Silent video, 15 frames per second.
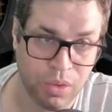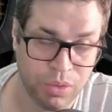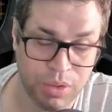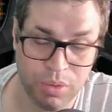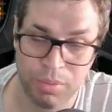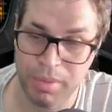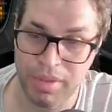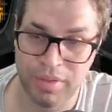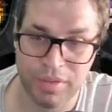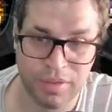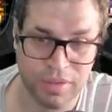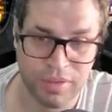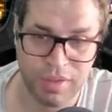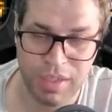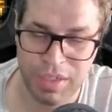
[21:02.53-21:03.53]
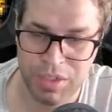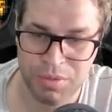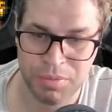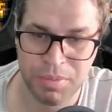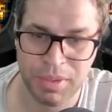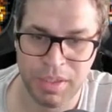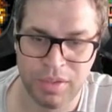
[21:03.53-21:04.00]
on the romancing
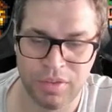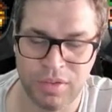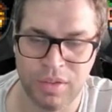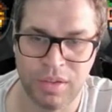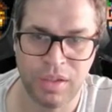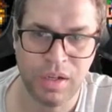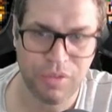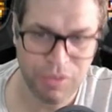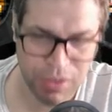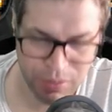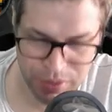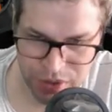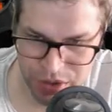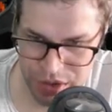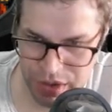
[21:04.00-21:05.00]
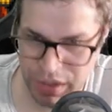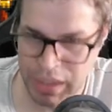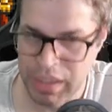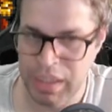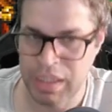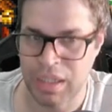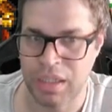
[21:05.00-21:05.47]
stage, but it's a lot of RNG
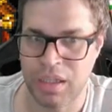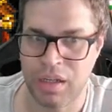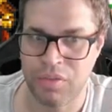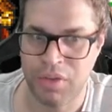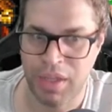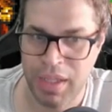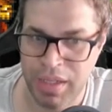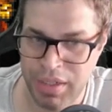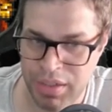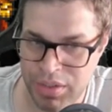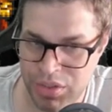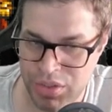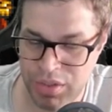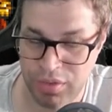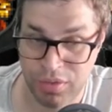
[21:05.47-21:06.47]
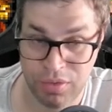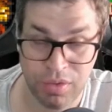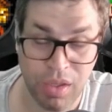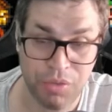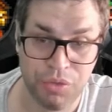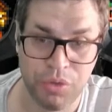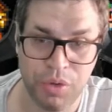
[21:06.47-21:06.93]
a lot of headache, this is
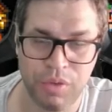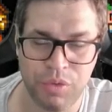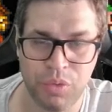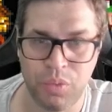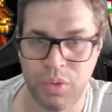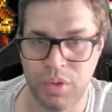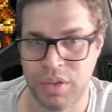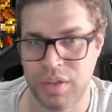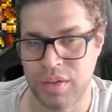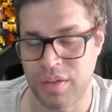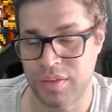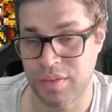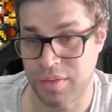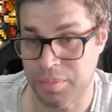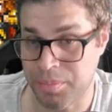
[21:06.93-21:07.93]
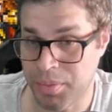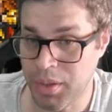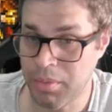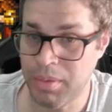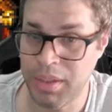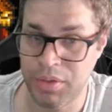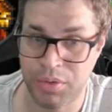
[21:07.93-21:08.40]
not for everyone, this is a
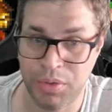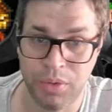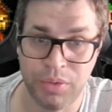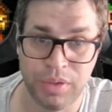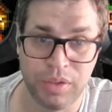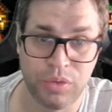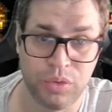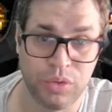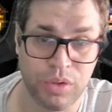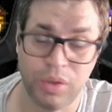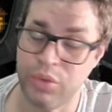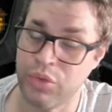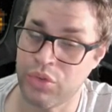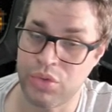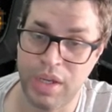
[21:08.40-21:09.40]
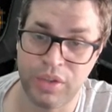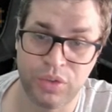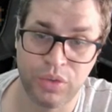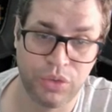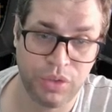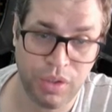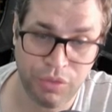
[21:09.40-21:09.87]
permanent content, so don't
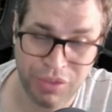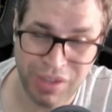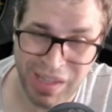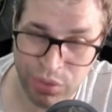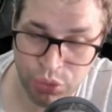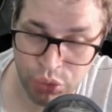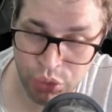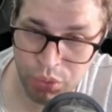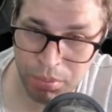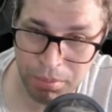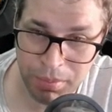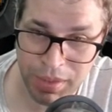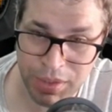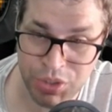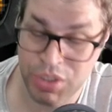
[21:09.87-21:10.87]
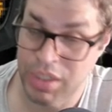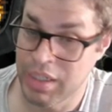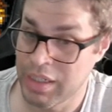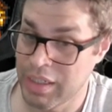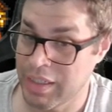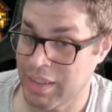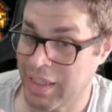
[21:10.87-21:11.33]
stress yourself out too much.
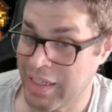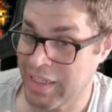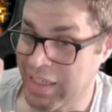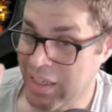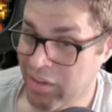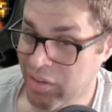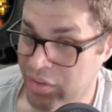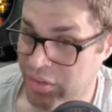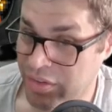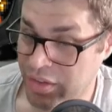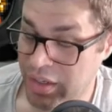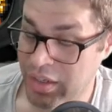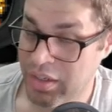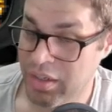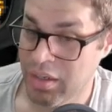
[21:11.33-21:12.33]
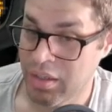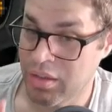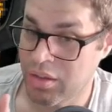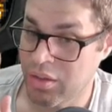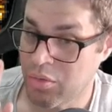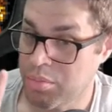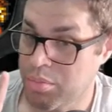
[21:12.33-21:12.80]
Like Gerard say,
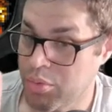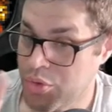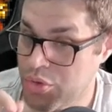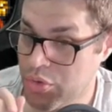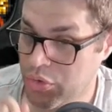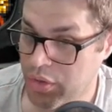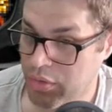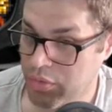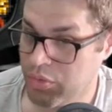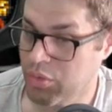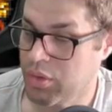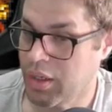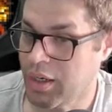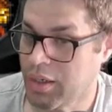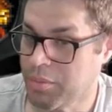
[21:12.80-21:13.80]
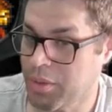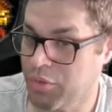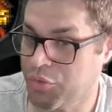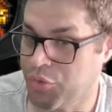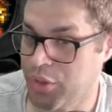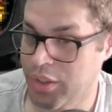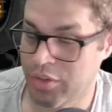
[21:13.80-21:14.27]
don't push yourself too hard,
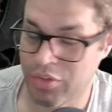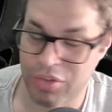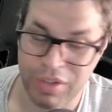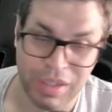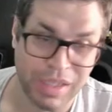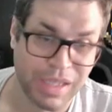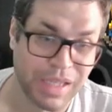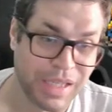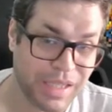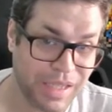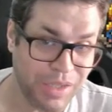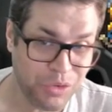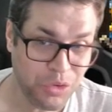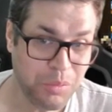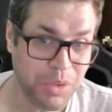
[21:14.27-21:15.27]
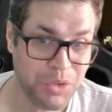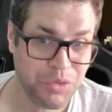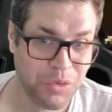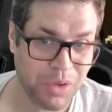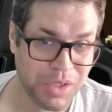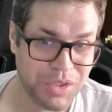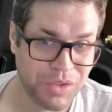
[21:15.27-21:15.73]
my friends. Thanks so much
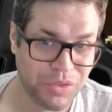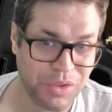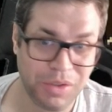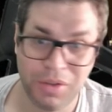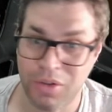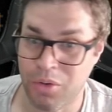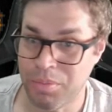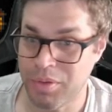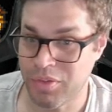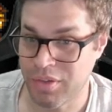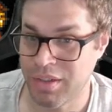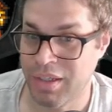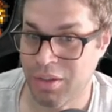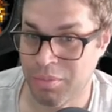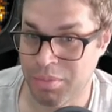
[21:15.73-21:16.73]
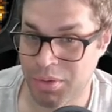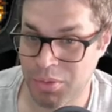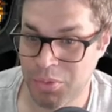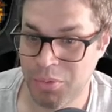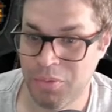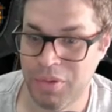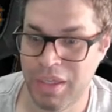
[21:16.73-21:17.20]
for watching this video, hope this can help
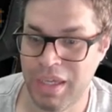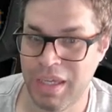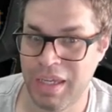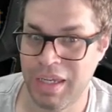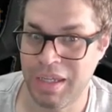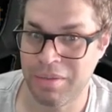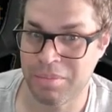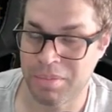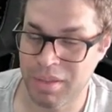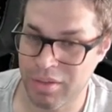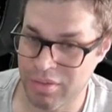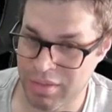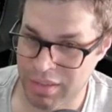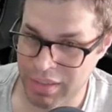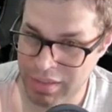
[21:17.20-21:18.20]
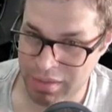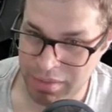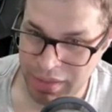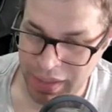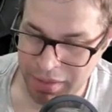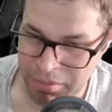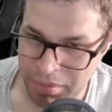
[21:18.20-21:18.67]
you, and please click the
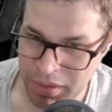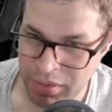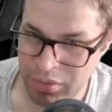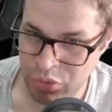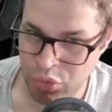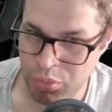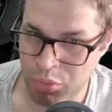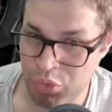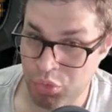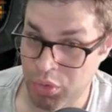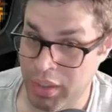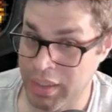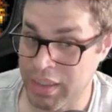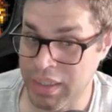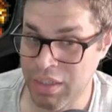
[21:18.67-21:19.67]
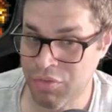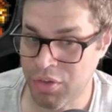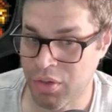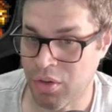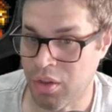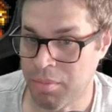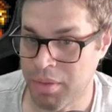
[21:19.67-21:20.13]
like button, subscribe, and leave
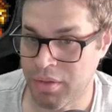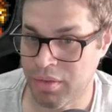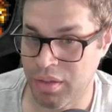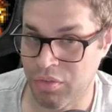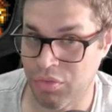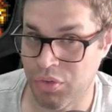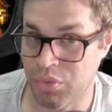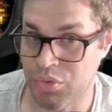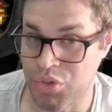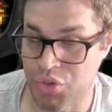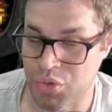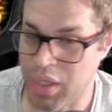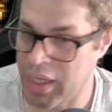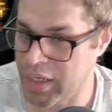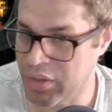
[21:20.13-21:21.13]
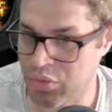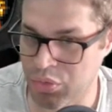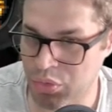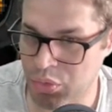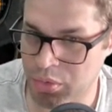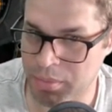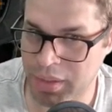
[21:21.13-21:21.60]
a comment if you try to
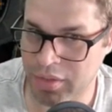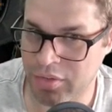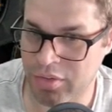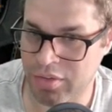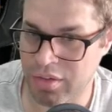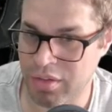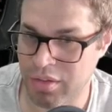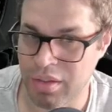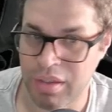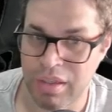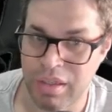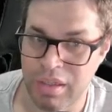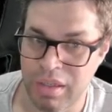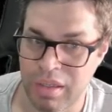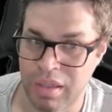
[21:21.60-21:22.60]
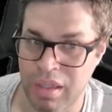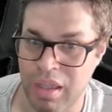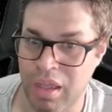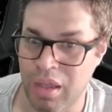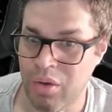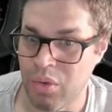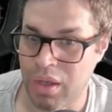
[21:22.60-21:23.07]
do romancing,
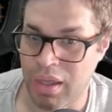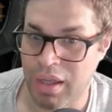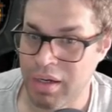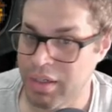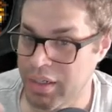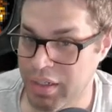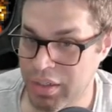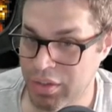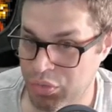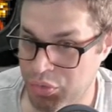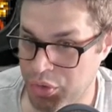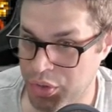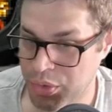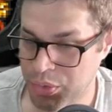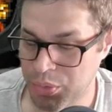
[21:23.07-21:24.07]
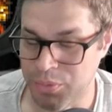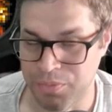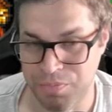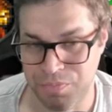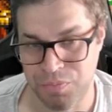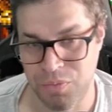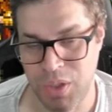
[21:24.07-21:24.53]
how hard it is for
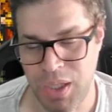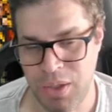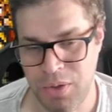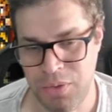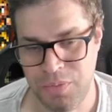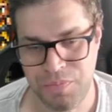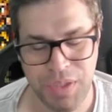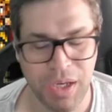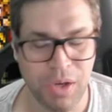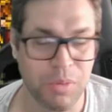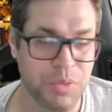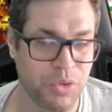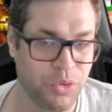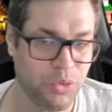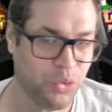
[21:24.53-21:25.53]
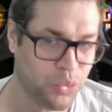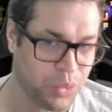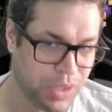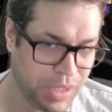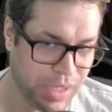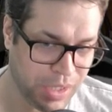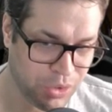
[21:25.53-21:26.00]
you. Well, I hope to see you
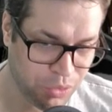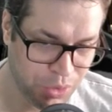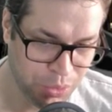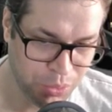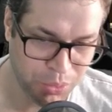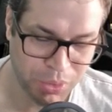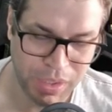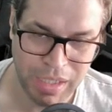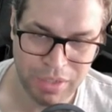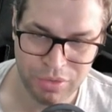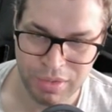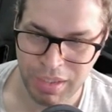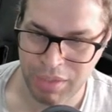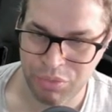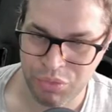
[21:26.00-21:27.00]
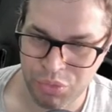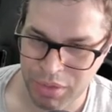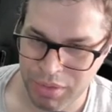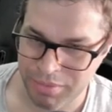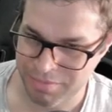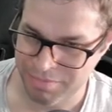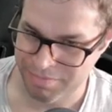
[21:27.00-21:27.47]
soon in the next video or next live
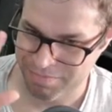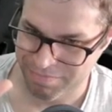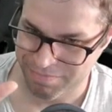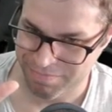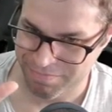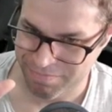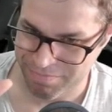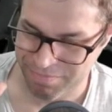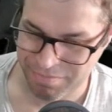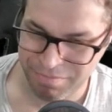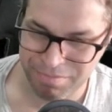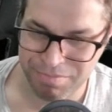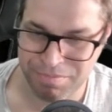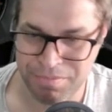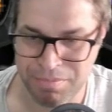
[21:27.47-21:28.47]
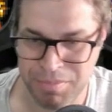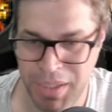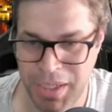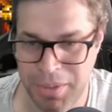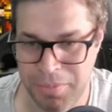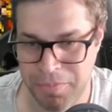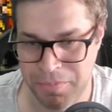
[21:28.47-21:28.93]
stream.
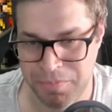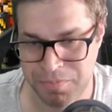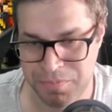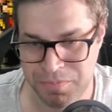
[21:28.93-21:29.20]
Bye.